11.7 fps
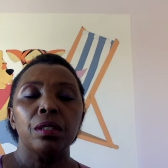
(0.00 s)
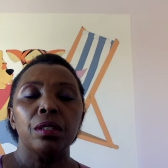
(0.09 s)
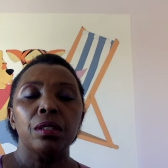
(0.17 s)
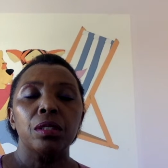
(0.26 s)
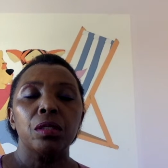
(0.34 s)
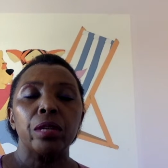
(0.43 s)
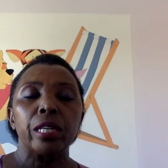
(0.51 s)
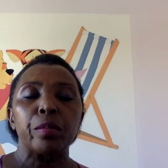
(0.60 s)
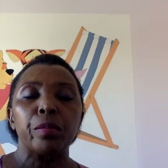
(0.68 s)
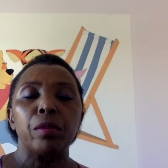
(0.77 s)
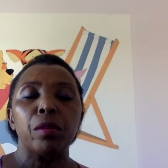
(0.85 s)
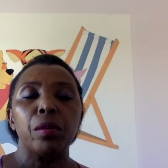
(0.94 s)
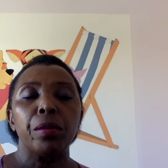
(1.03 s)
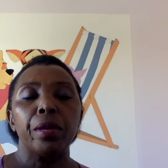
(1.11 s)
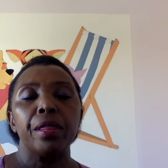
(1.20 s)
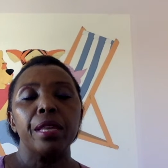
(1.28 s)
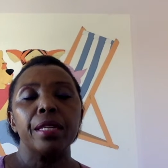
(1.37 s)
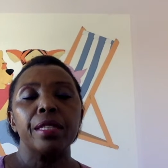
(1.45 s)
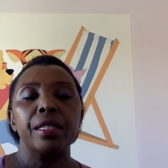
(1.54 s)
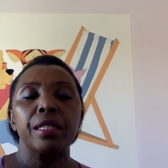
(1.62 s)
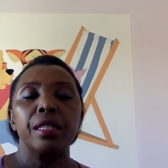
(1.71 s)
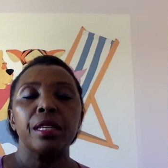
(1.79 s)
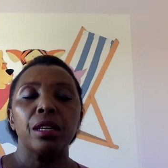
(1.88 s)
So exploring
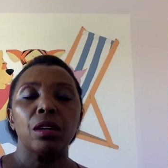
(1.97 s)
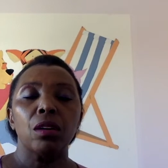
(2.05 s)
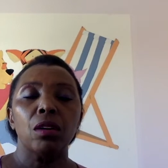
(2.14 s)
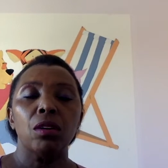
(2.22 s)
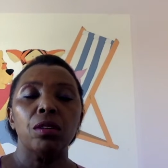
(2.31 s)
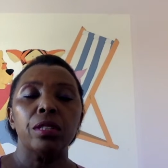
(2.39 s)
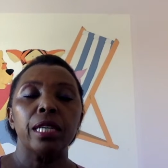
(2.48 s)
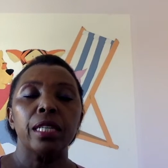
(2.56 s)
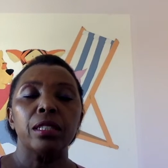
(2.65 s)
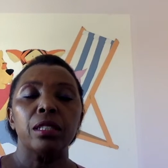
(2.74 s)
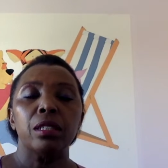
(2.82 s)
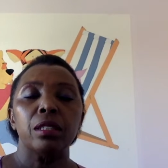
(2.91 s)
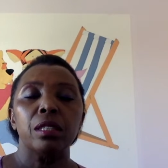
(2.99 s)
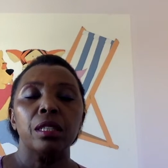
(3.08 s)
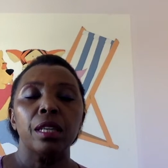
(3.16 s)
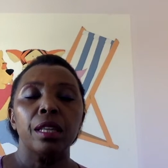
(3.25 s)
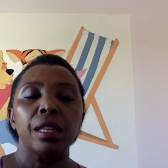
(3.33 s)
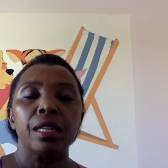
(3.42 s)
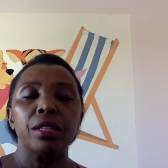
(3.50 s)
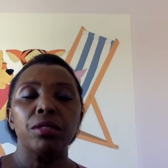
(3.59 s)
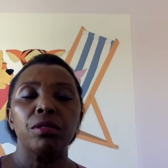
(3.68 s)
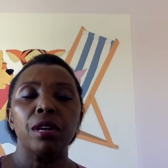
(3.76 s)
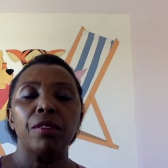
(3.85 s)
this contact, this
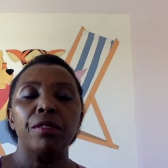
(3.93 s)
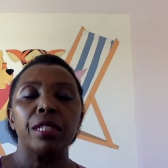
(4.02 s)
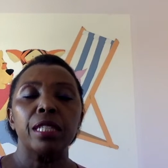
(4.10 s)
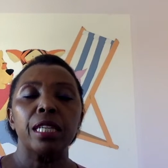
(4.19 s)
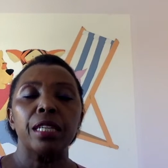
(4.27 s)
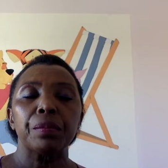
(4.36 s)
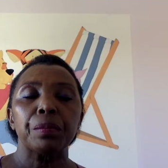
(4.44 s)
gravity.